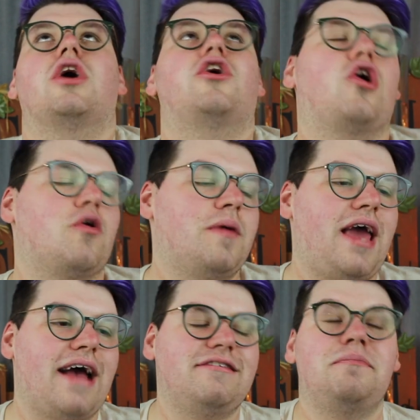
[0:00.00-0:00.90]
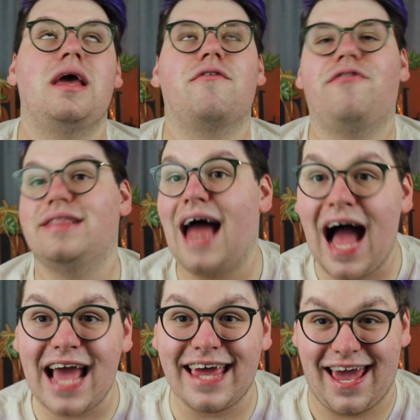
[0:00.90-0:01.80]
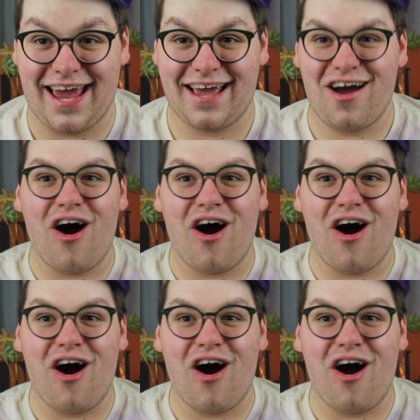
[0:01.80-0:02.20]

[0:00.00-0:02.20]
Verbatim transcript: Kirby has been flying